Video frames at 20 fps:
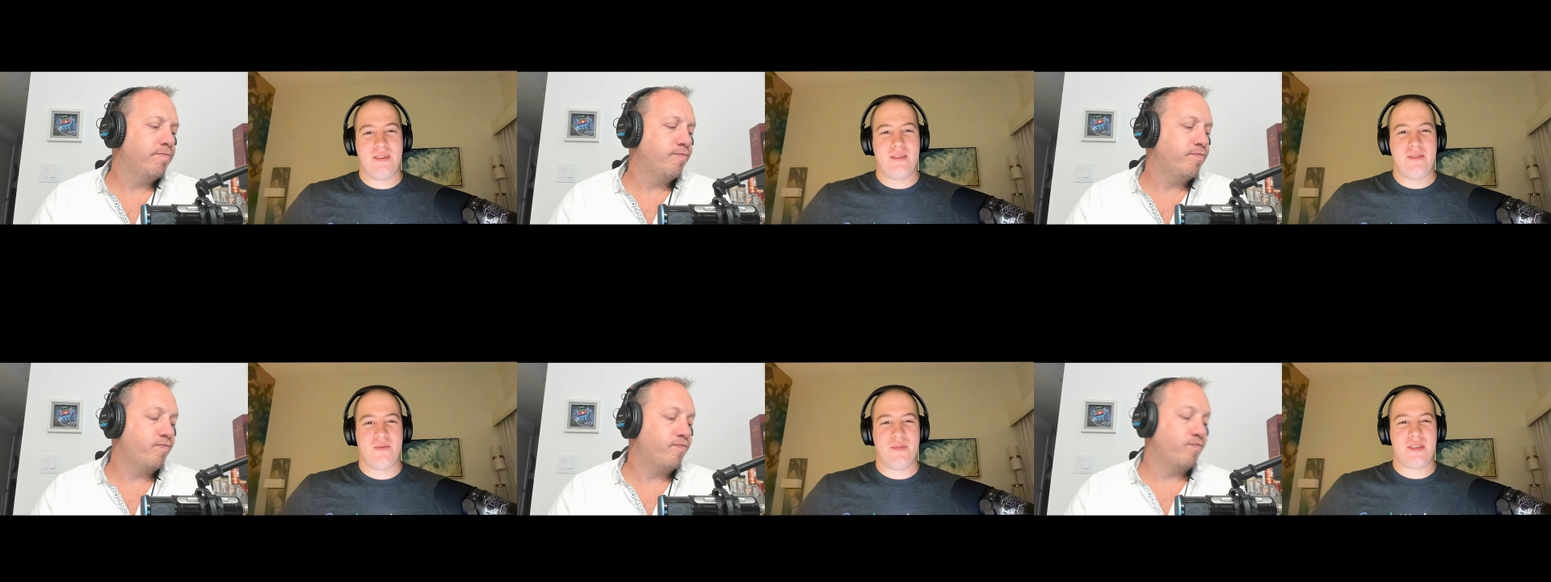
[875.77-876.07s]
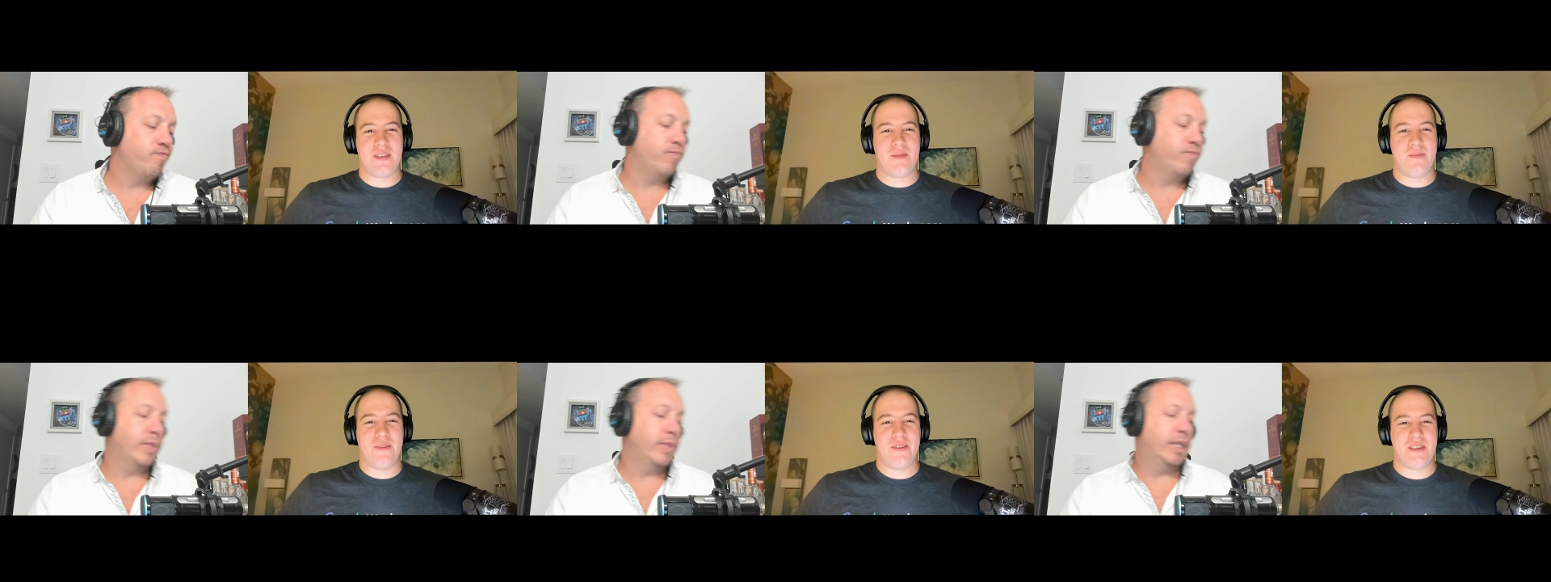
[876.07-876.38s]
Speaker 1: What's
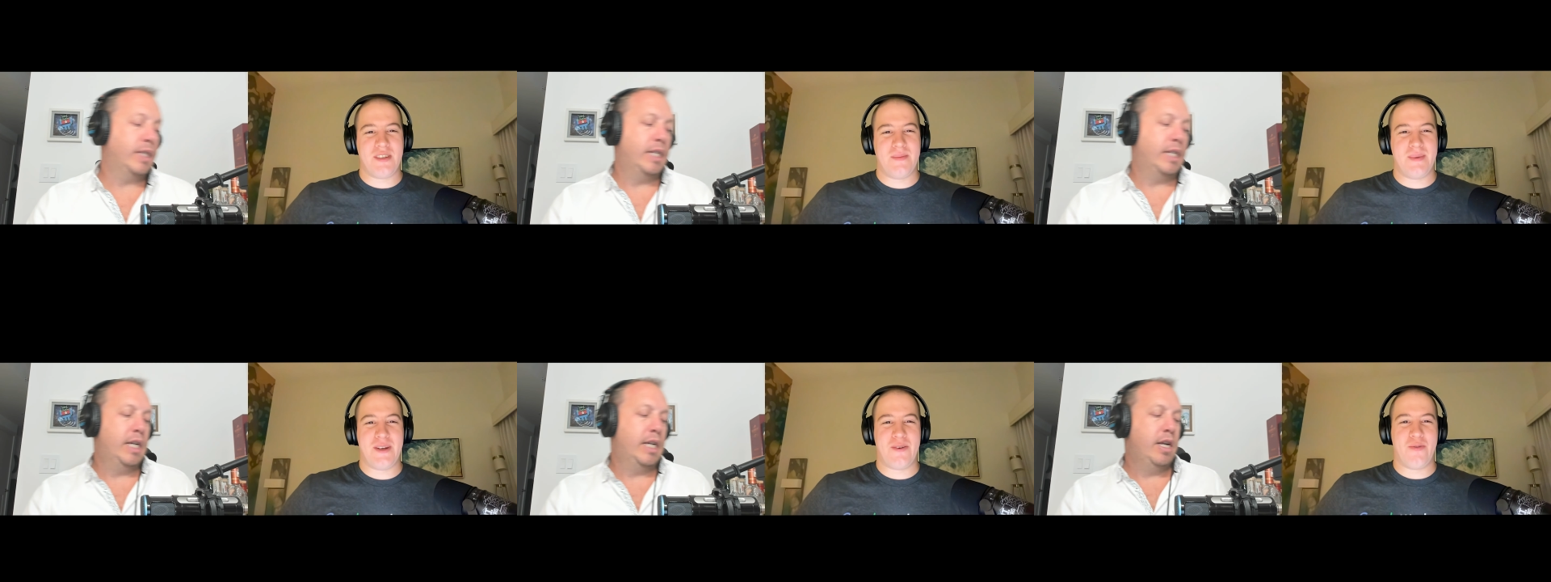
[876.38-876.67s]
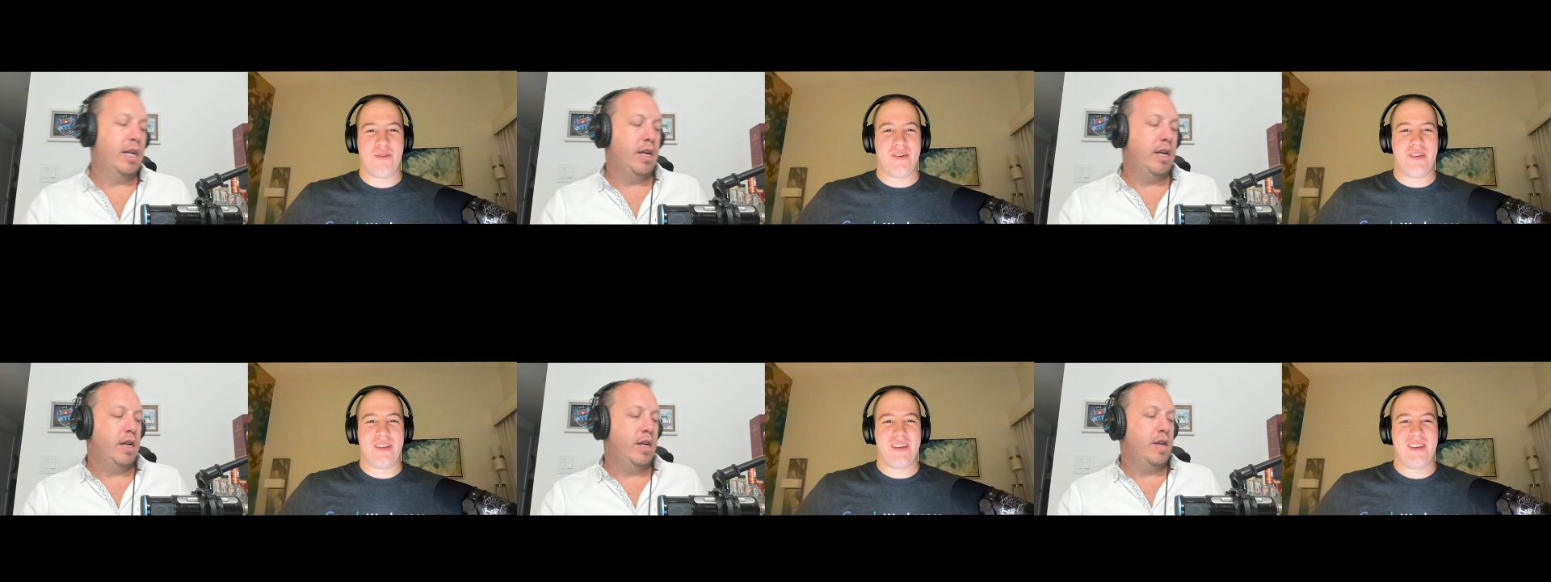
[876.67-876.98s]
supposed to be
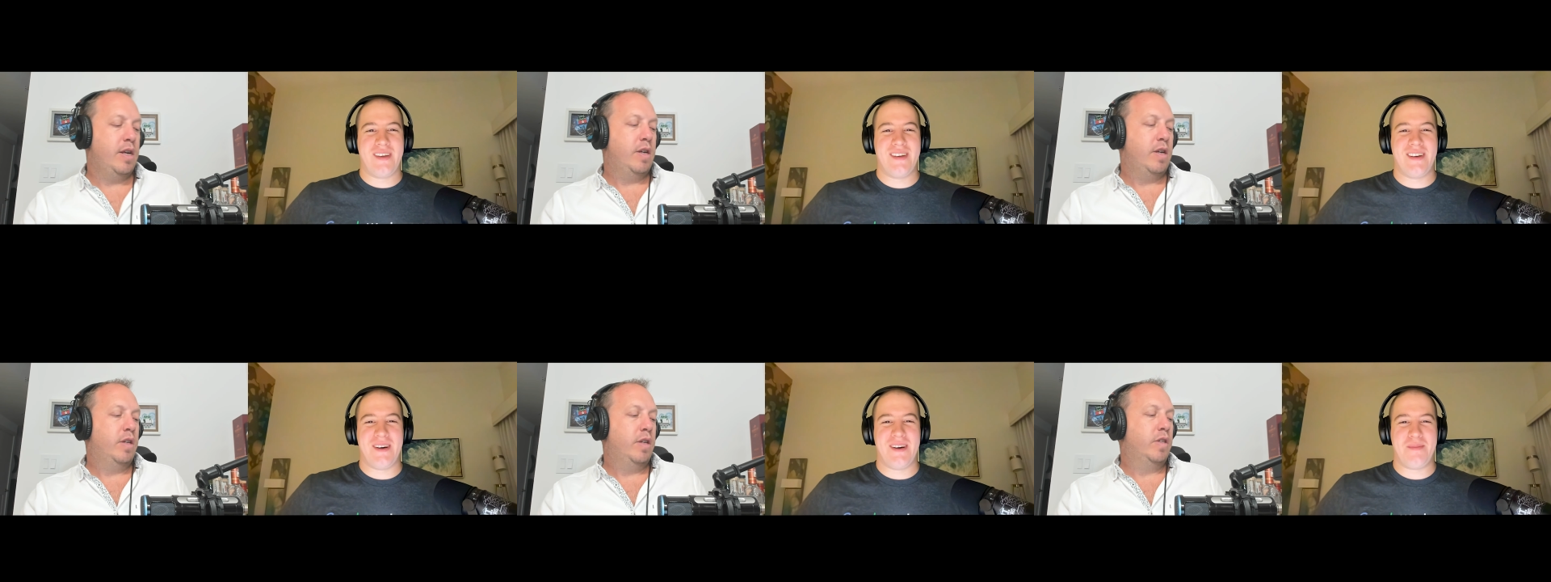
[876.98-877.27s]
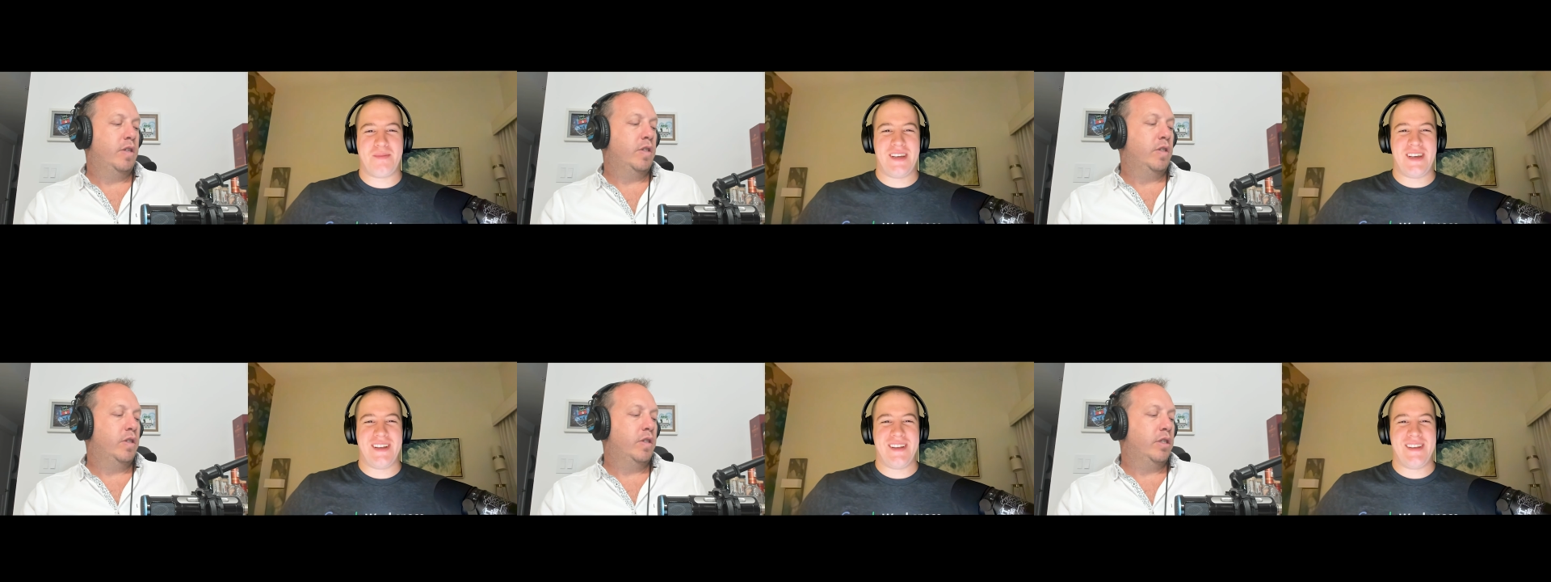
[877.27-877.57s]
quarterly
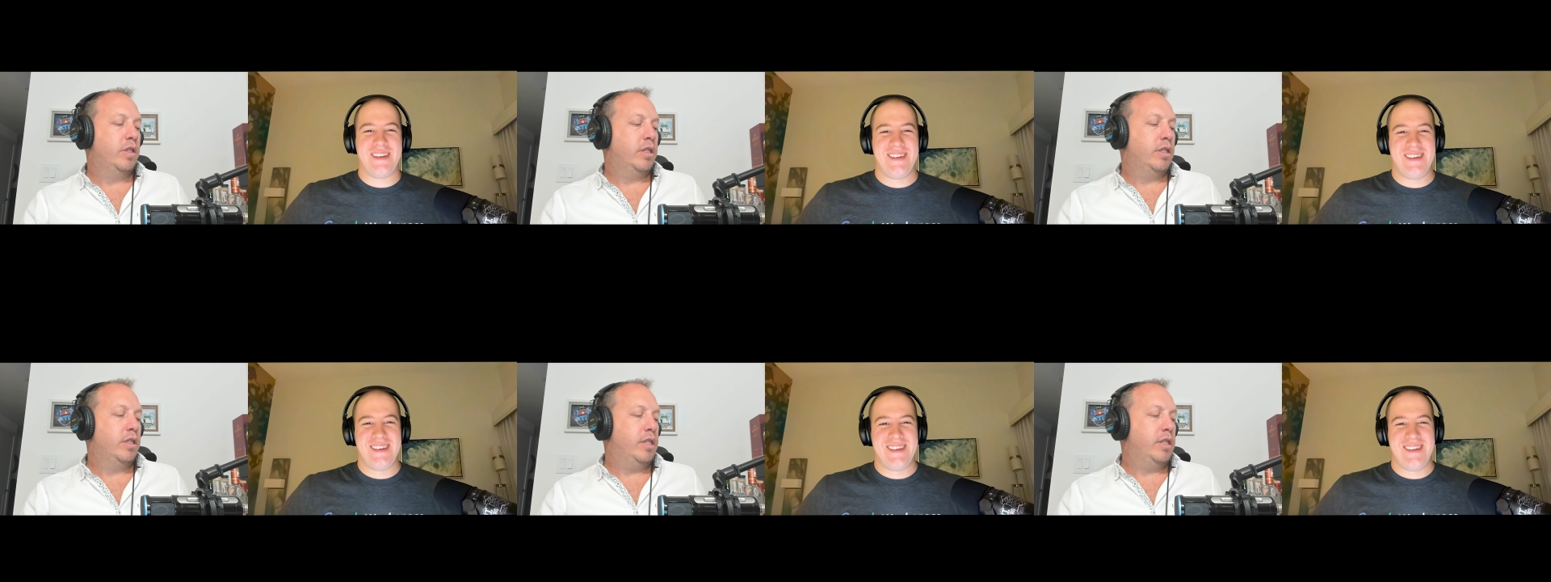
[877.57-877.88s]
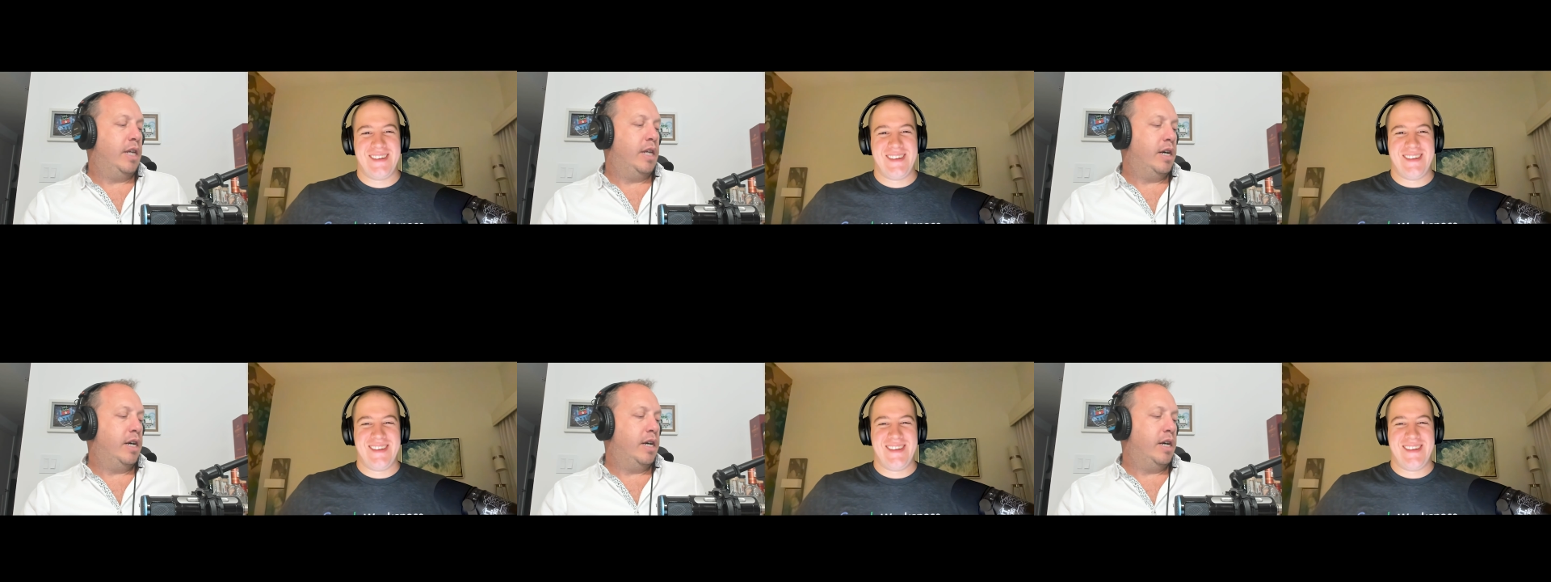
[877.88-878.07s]
update. Yeah,